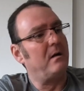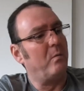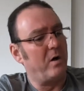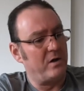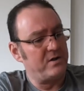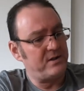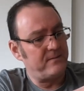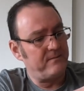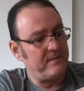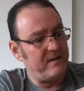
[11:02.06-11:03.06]
was,
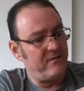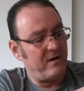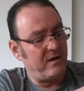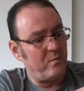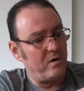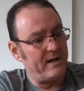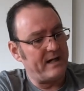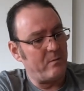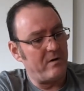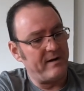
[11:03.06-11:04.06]
if I can work
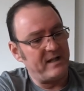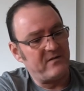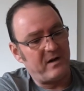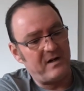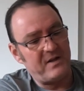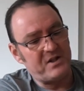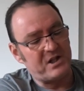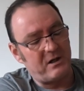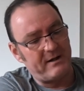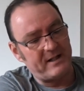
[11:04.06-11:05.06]
out where it is, via this
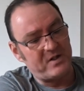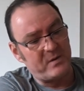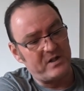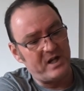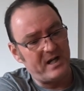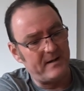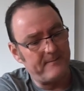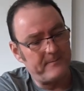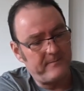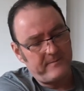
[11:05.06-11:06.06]
sliding switch here.
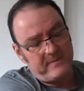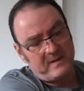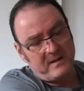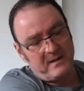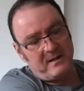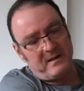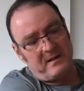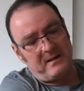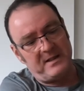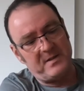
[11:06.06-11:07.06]

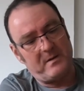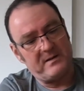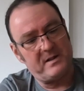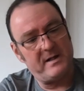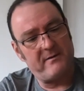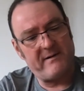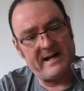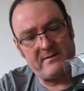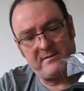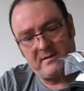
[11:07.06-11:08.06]
So I'll turn it
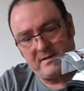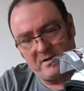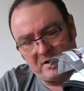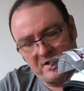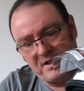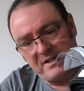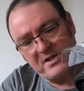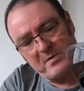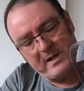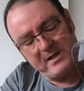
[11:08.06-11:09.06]
round and you can see the
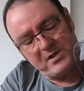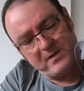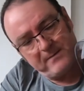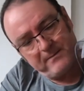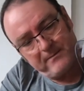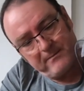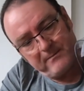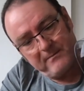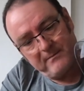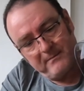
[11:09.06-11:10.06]
switch.
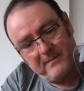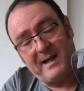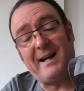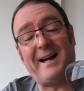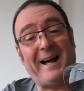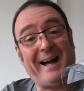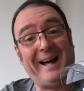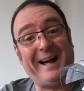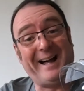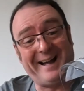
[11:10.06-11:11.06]
Ha!
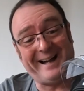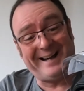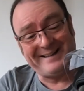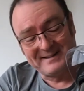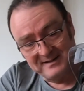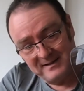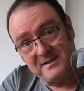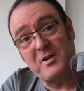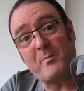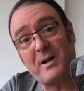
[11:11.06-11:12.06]
Ha!
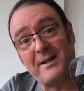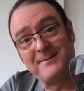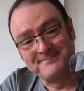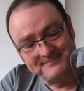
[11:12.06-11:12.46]
Top Gun.